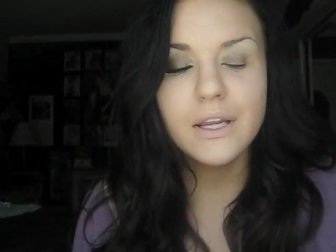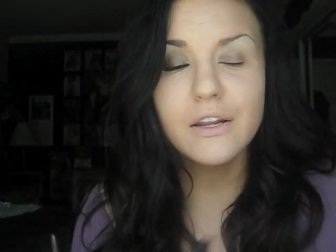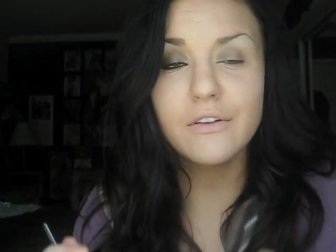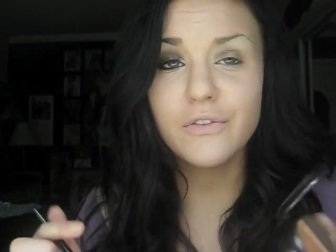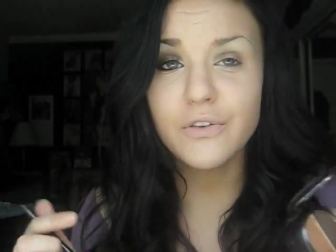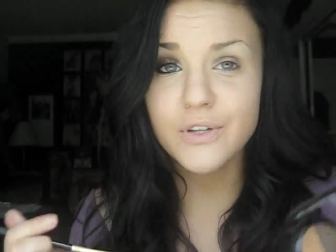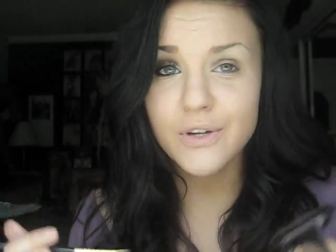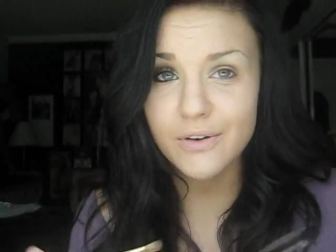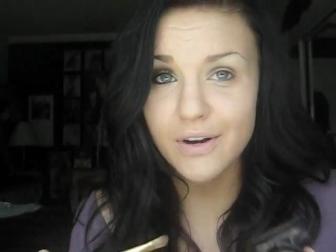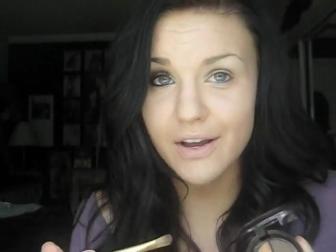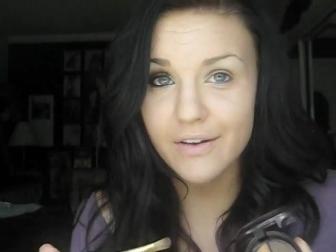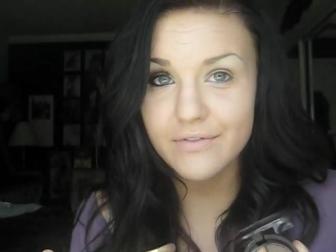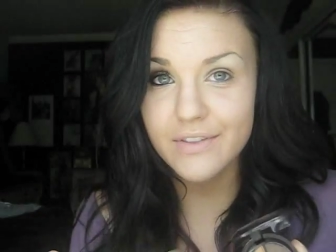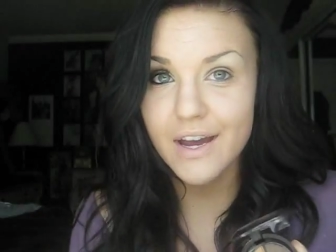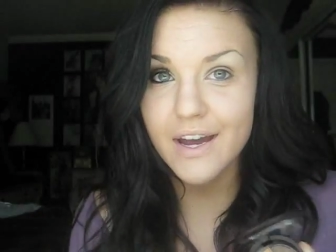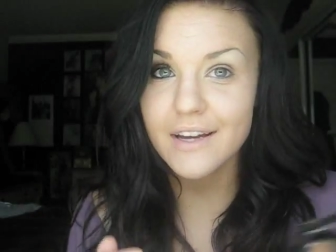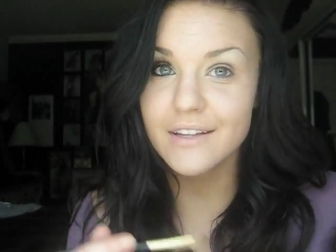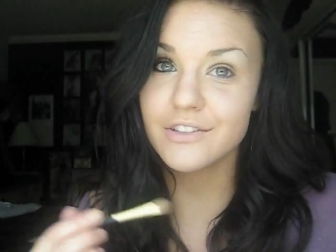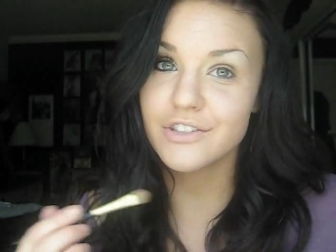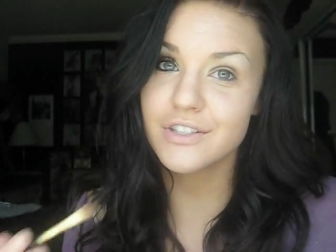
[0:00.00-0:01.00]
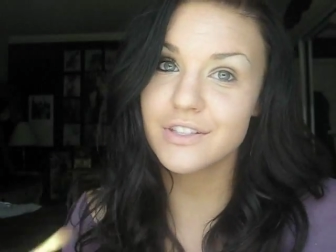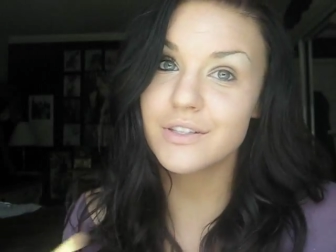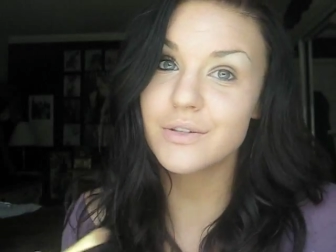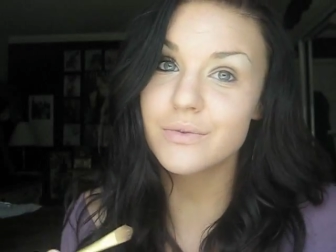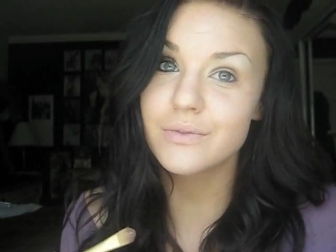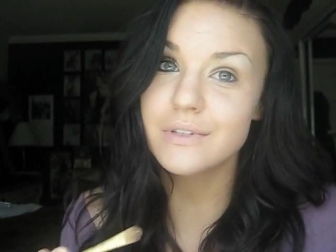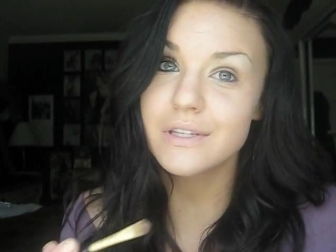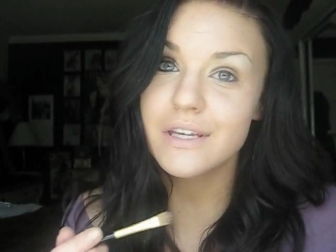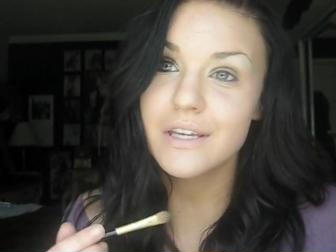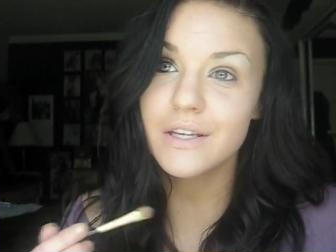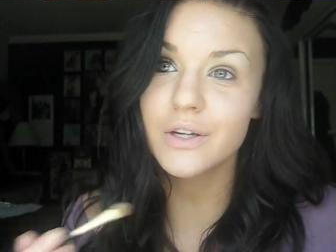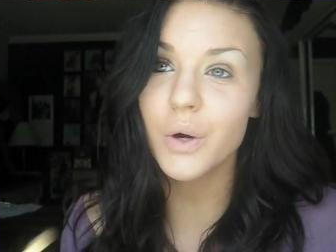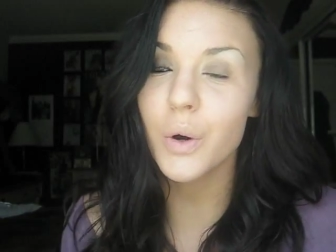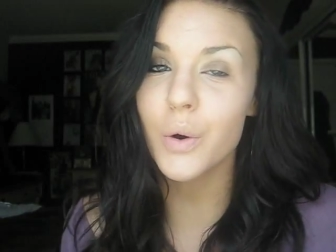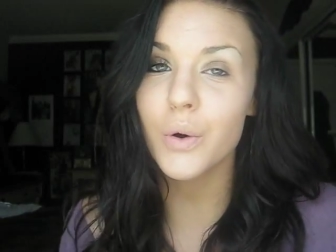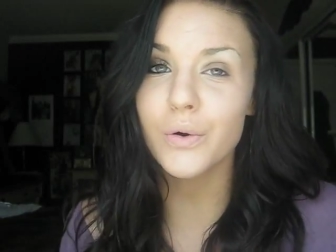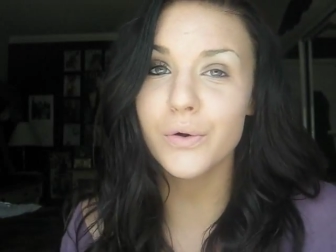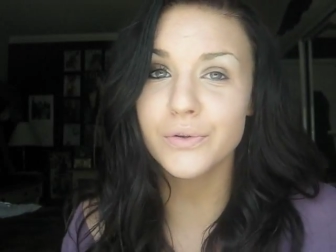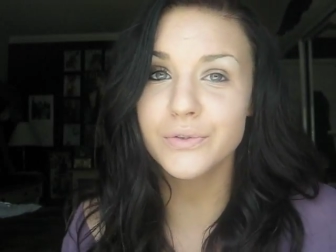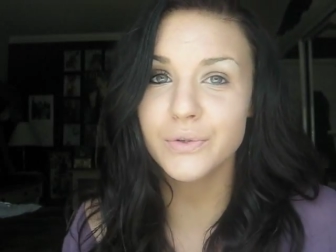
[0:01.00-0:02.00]
and if you don't have that, just use a
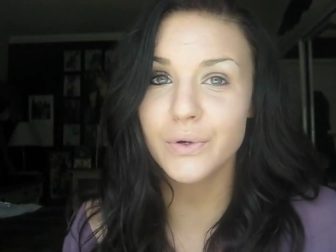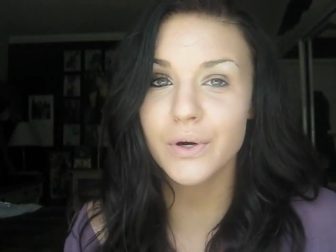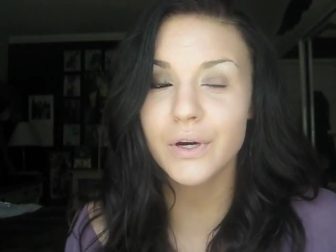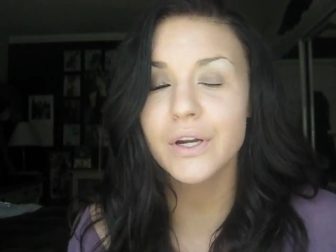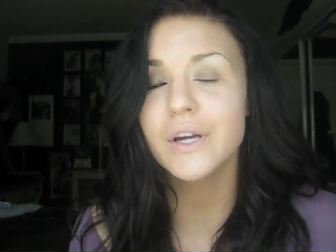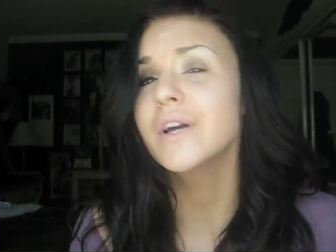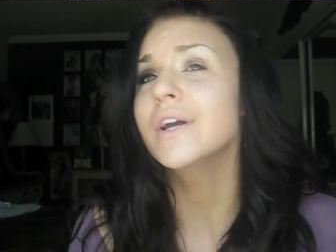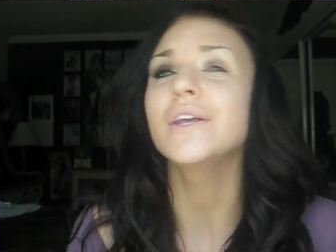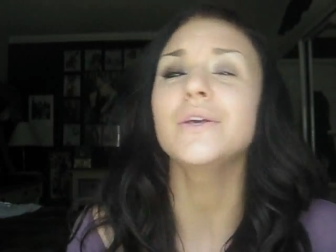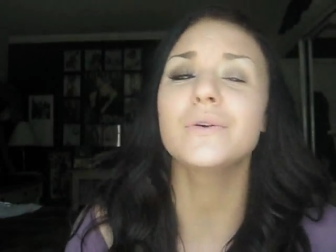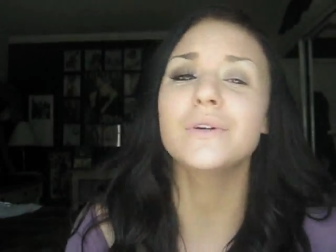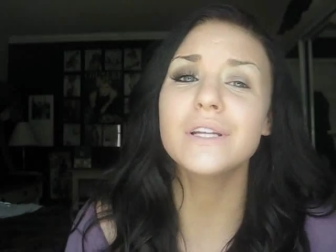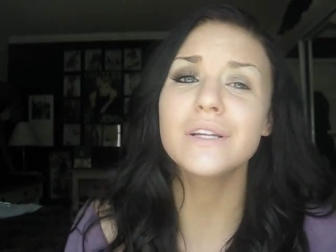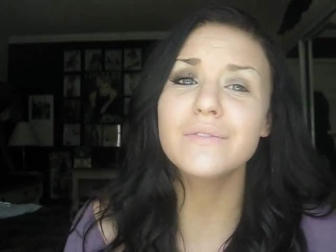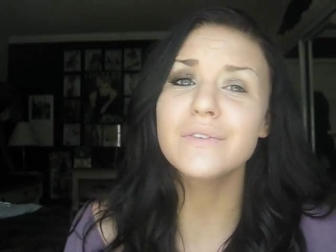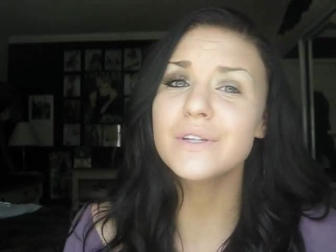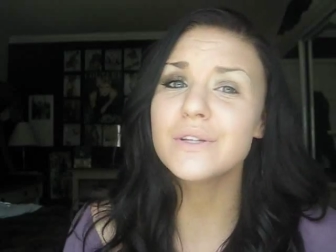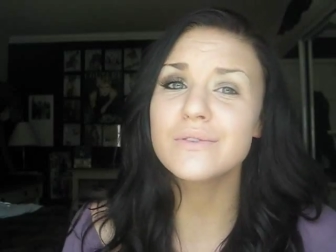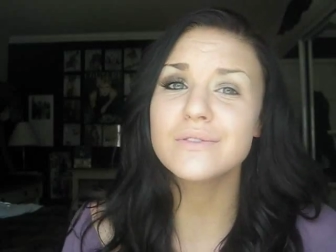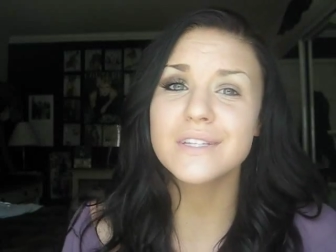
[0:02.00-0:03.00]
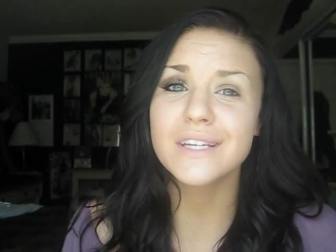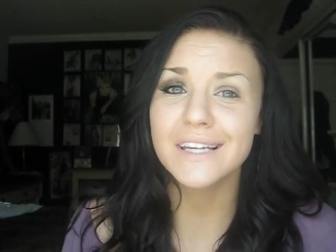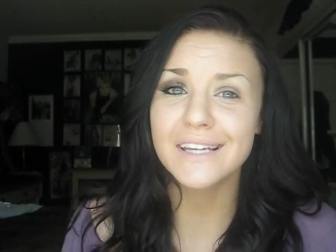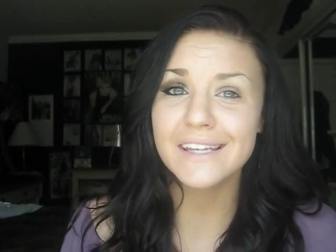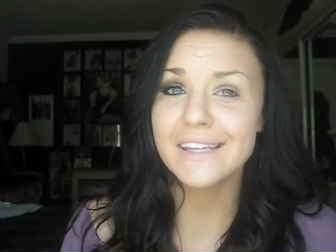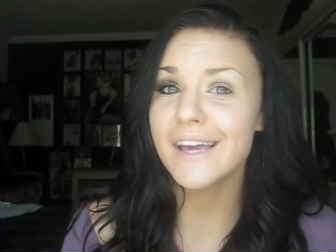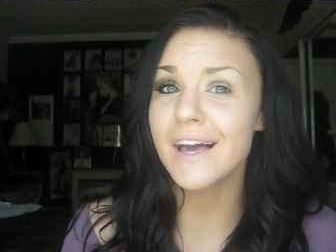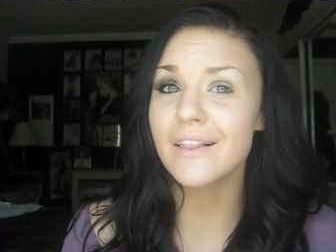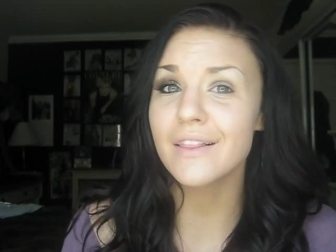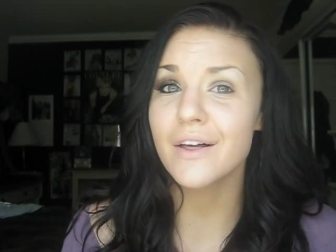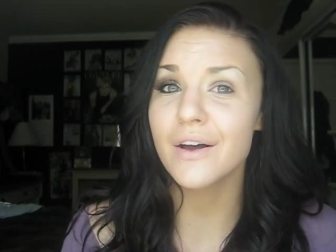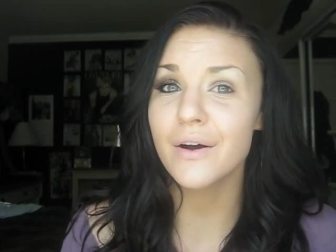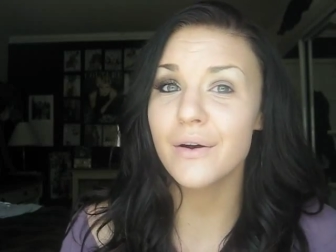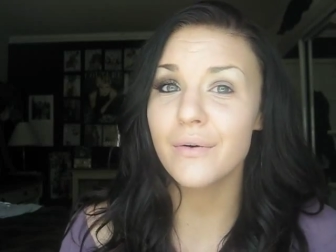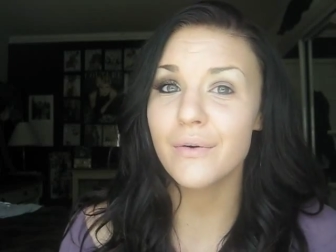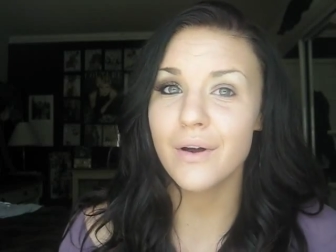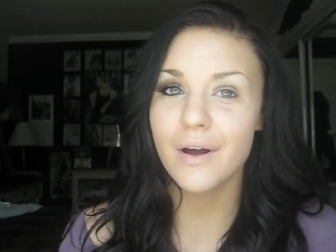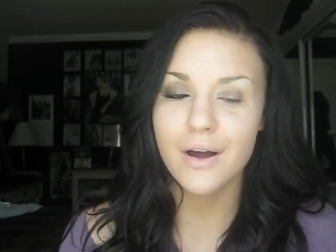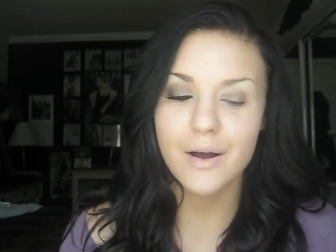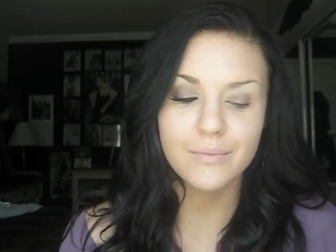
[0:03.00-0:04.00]
gold, or you can even use like a
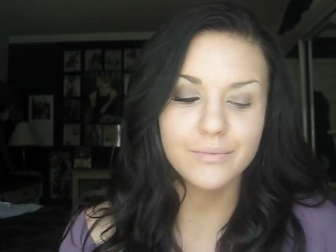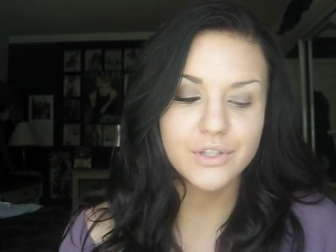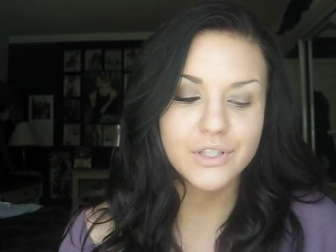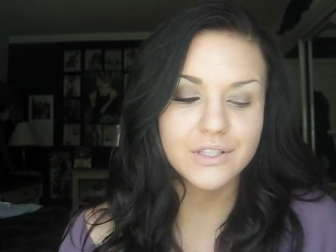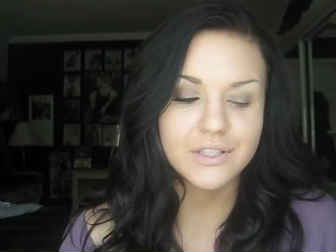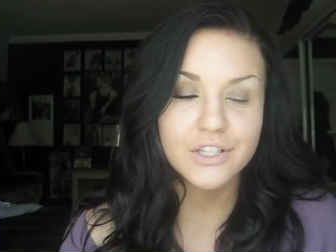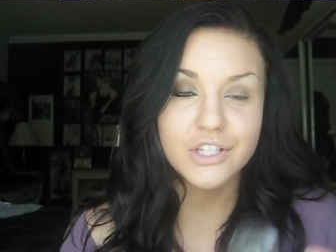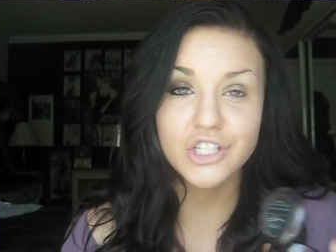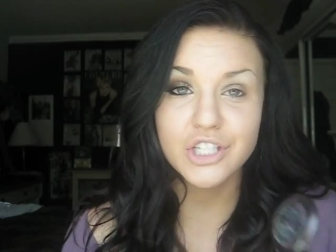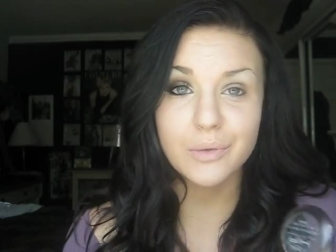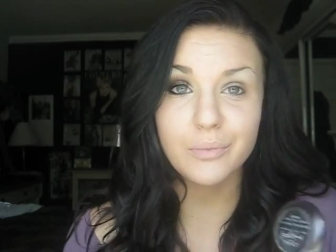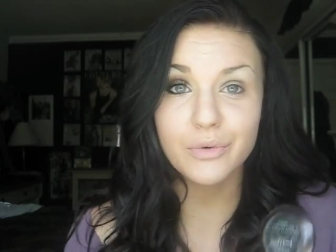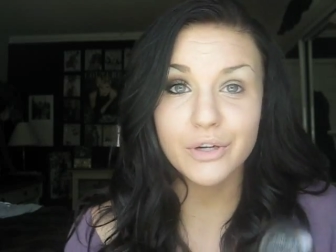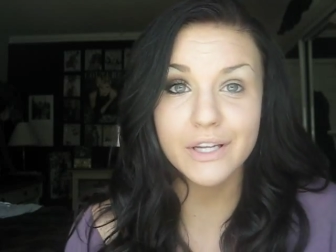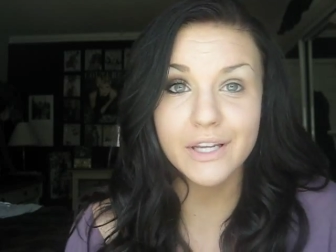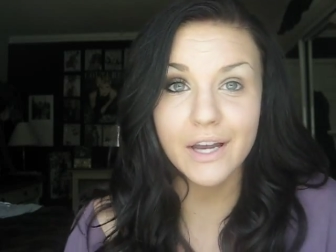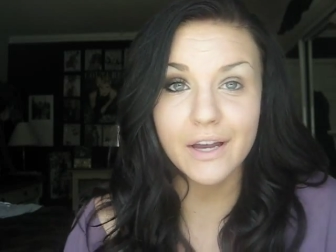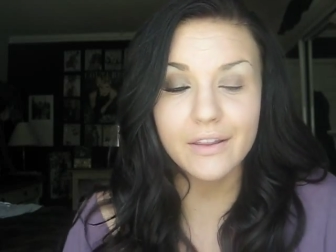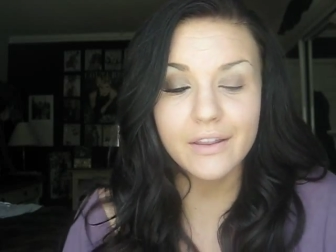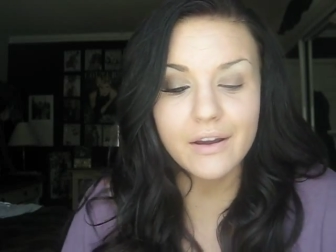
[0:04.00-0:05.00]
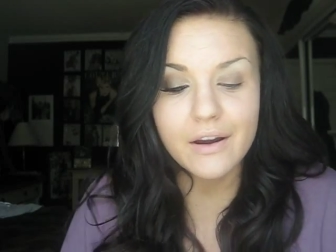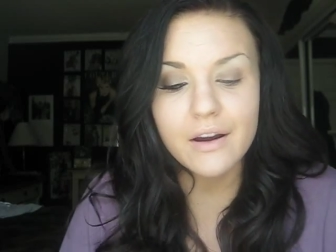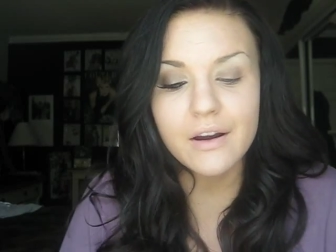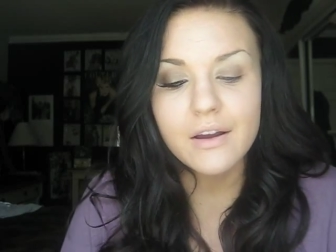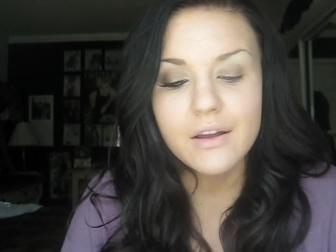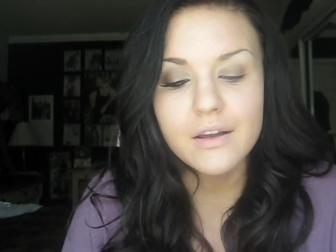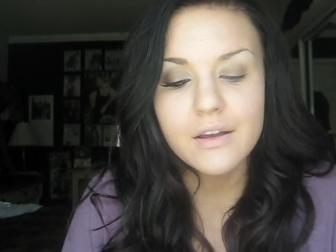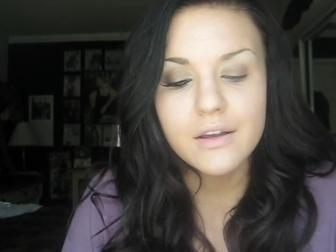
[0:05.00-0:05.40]
yellow, just a shimmery color.